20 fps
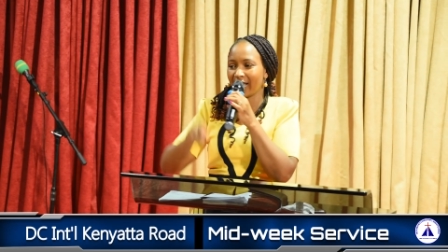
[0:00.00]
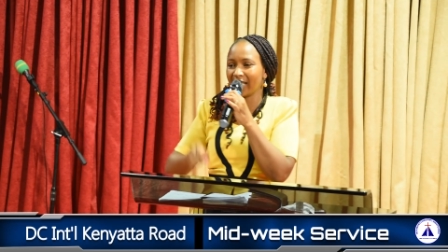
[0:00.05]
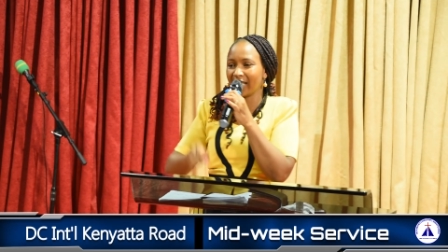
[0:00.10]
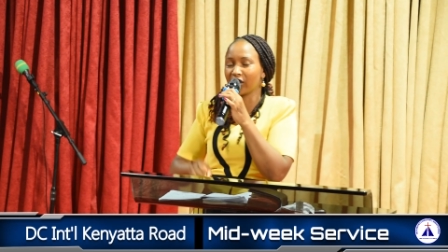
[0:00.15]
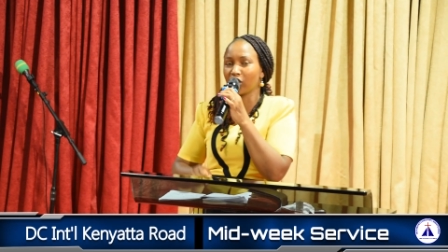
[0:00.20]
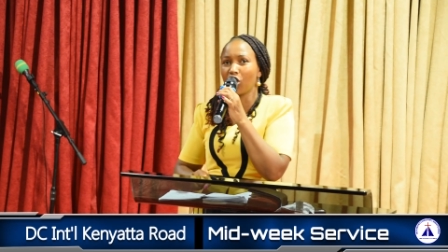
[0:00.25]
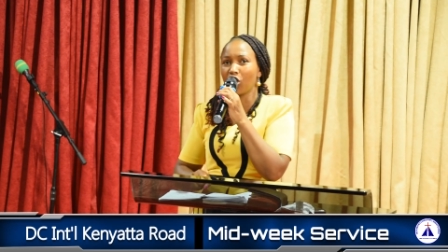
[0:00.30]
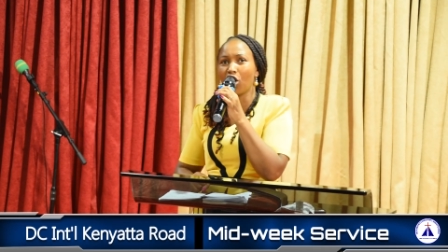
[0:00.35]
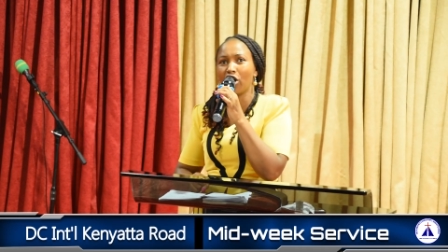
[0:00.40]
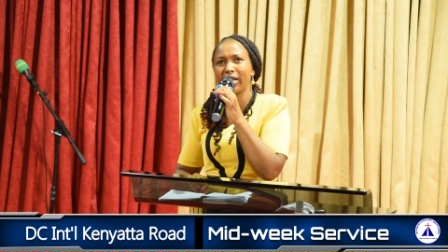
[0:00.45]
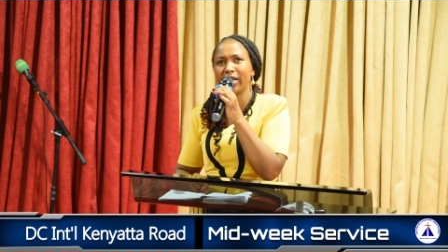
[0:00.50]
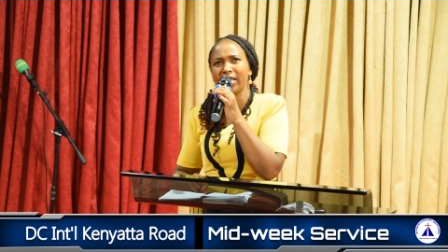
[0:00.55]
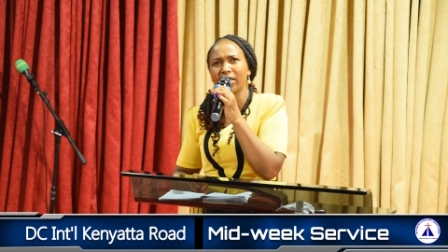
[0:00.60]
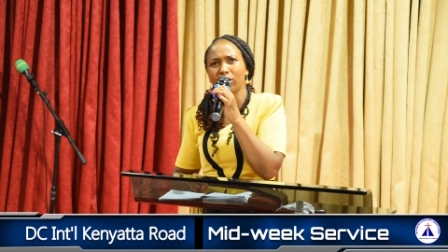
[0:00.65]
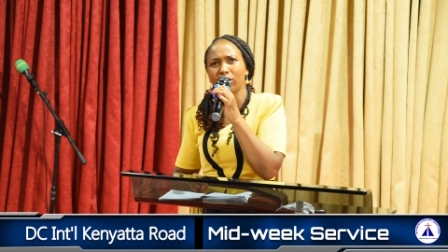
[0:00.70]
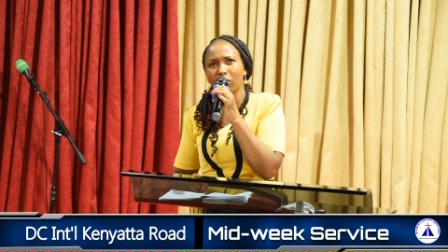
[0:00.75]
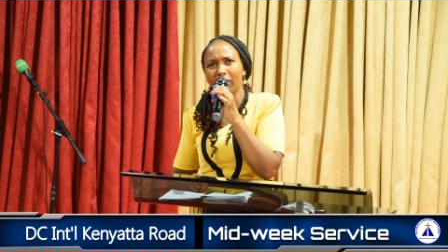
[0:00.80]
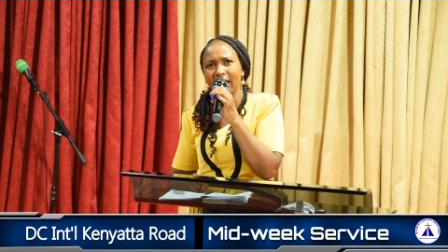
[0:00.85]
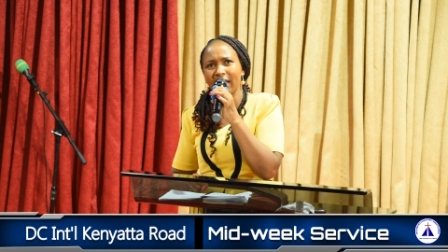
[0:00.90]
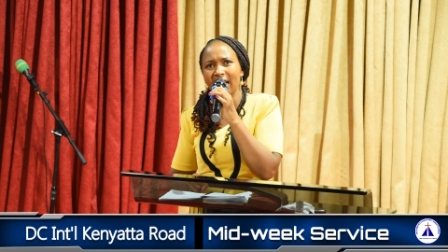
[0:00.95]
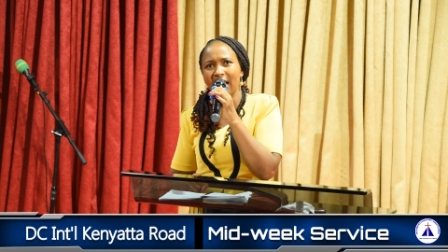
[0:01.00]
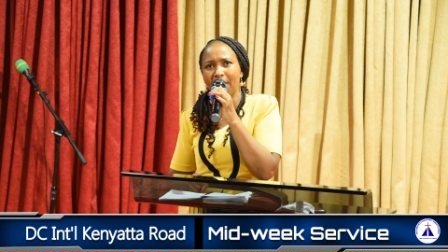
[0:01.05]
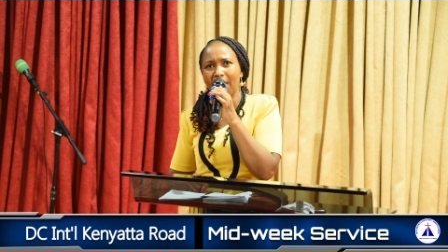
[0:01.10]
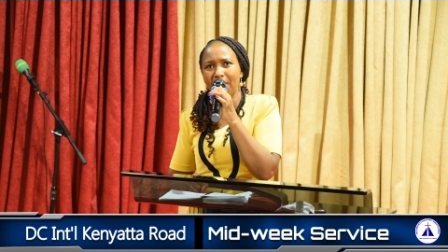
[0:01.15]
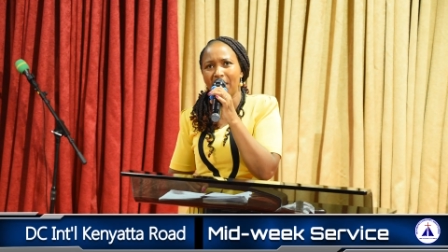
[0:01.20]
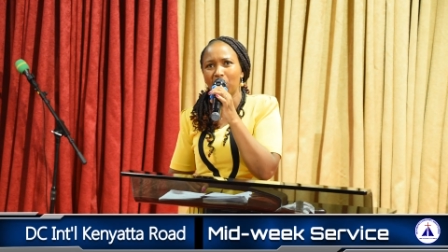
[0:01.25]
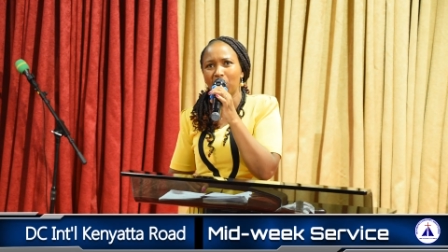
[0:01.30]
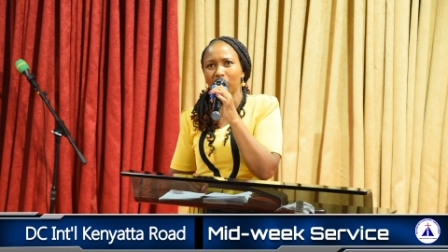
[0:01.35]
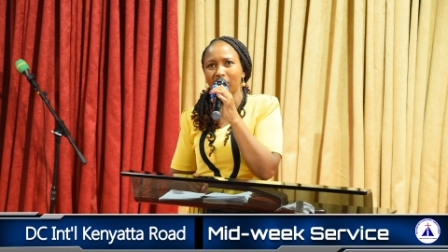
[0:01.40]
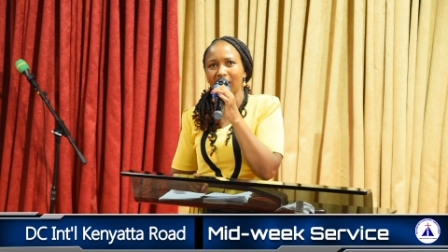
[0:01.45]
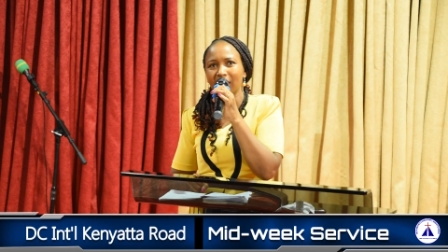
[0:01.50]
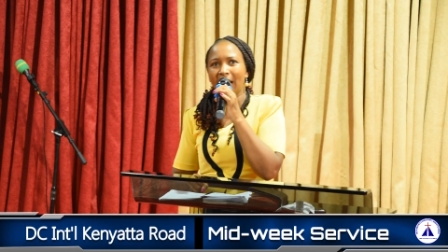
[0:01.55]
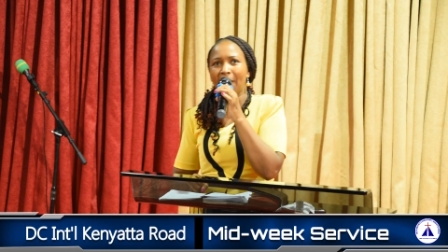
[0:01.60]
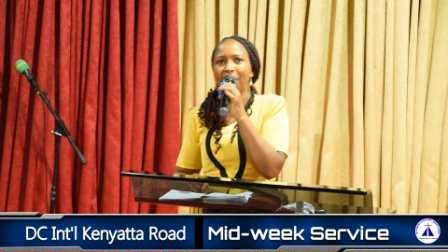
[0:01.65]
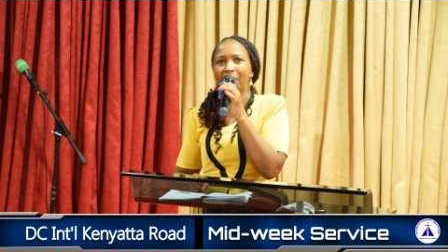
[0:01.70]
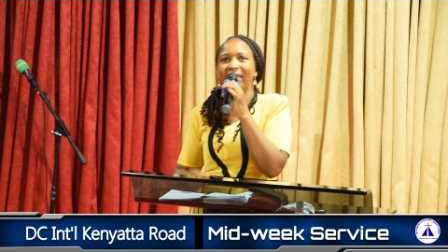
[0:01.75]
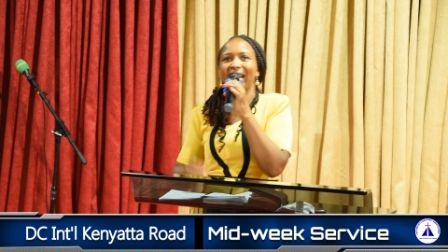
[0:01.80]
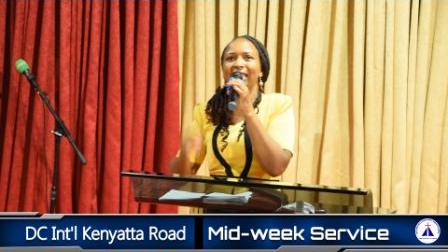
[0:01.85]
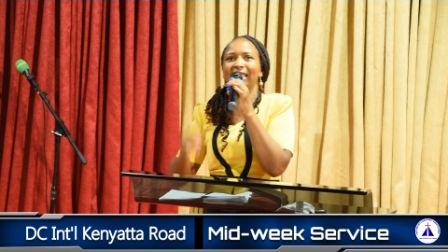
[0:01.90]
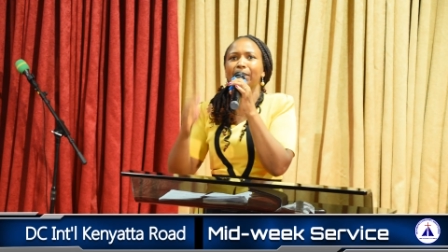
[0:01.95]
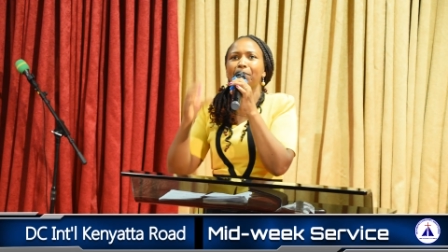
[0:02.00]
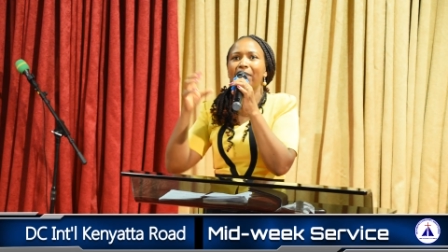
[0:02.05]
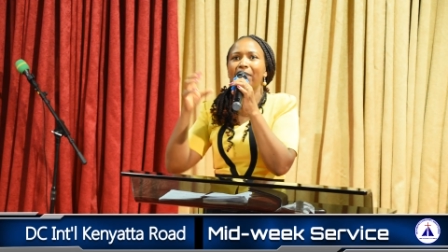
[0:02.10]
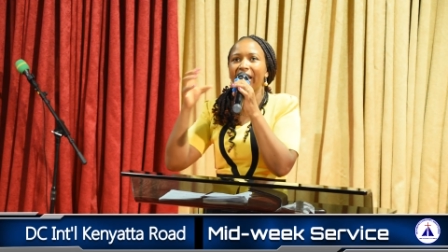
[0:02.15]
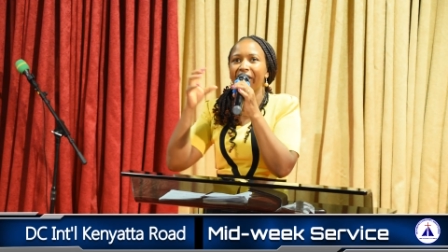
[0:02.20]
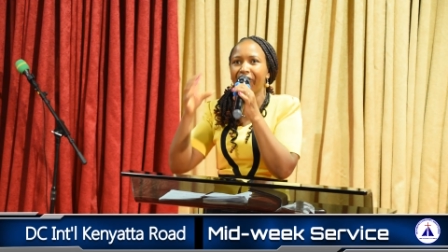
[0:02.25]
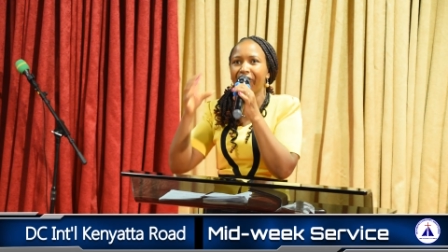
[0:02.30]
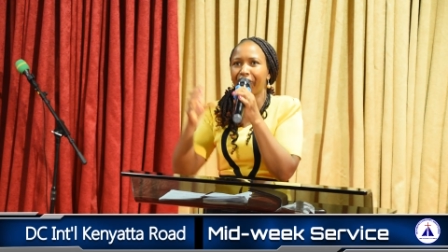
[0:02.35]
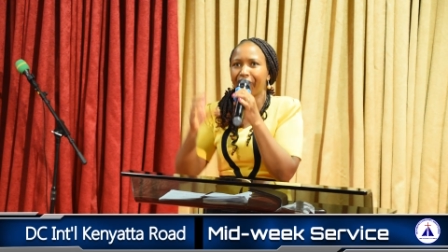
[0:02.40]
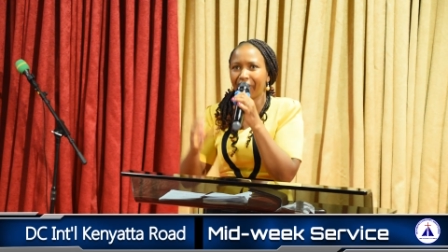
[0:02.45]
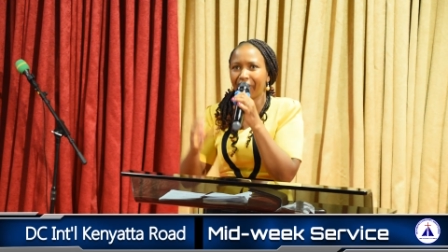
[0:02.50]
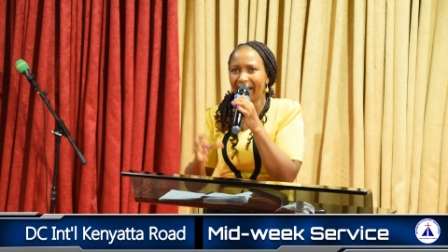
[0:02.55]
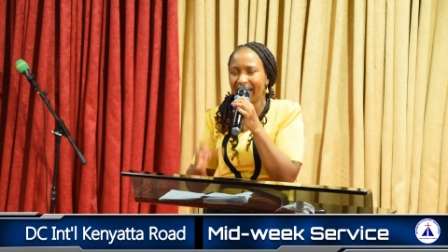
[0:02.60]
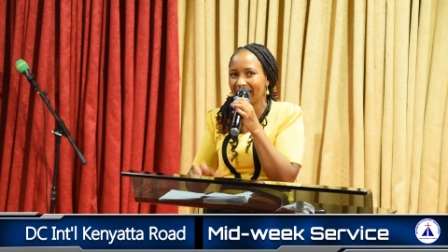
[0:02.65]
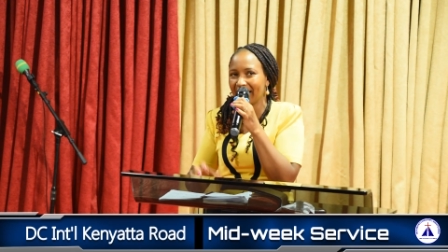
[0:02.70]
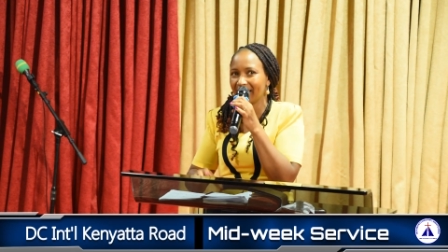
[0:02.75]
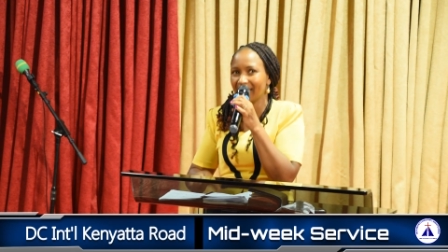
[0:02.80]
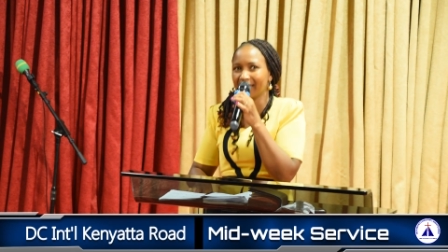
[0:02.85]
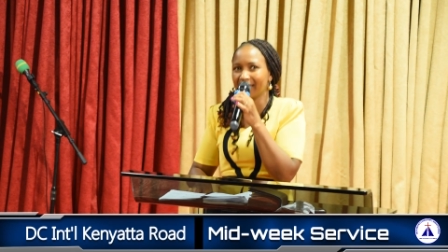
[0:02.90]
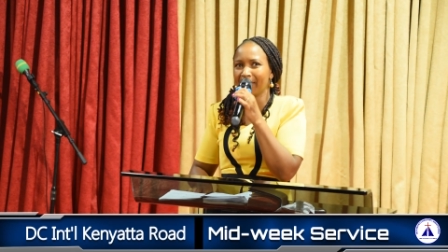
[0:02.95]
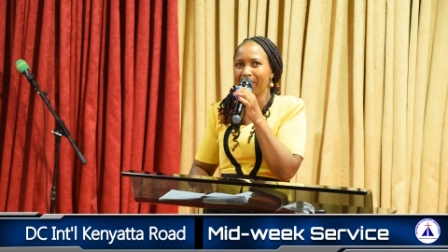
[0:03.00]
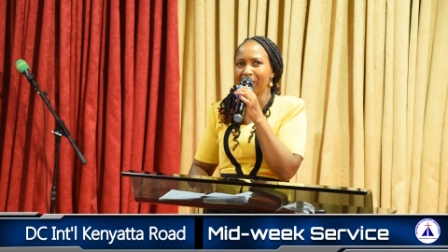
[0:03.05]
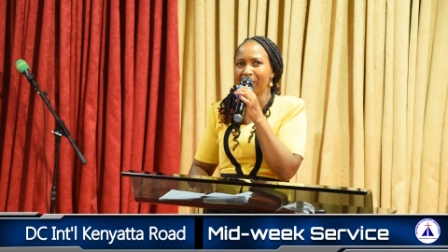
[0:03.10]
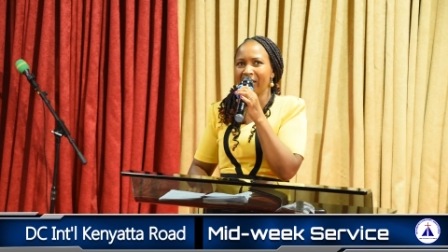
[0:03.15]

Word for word: that god is talking about that may fail